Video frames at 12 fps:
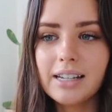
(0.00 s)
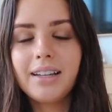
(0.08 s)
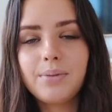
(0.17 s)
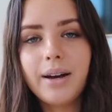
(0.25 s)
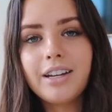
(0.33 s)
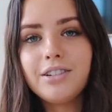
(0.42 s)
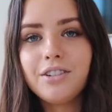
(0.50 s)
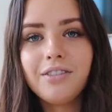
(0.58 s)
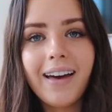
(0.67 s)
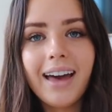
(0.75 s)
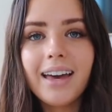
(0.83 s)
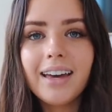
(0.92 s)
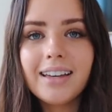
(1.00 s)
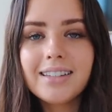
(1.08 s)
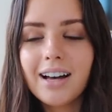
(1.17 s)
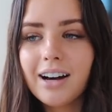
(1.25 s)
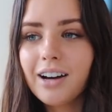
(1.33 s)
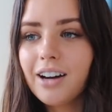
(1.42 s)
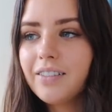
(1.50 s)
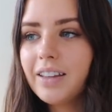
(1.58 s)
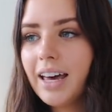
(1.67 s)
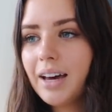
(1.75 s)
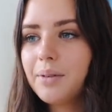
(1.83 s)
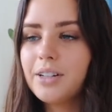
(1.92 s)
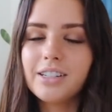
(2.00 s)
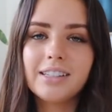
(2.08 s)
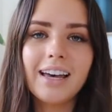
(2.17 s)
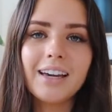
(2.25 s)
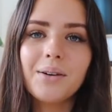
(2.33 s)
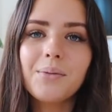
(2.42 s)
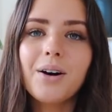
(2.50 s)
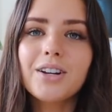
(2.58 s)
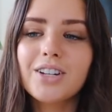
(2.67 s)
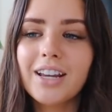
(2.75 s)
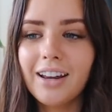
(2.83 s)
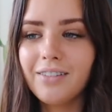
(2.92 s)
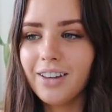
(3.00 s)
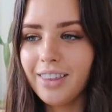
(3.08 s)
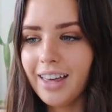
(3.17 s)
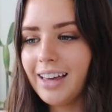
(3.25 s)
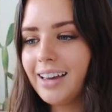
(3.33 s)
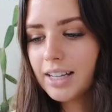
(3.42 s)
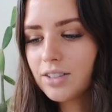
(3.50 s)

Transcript: That's why a duvet is hung over there. We're just like washing everything.